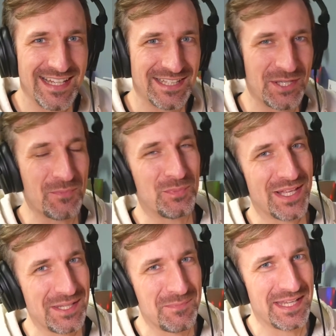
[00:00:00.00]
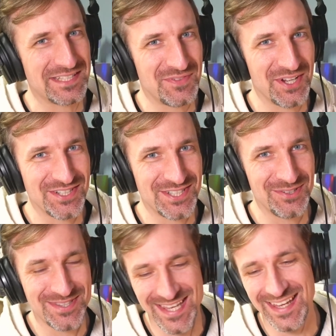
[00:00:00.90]
to get their bloody PSVR
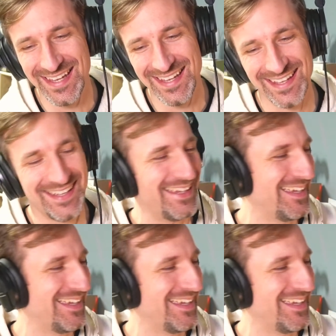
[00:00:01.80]
2s,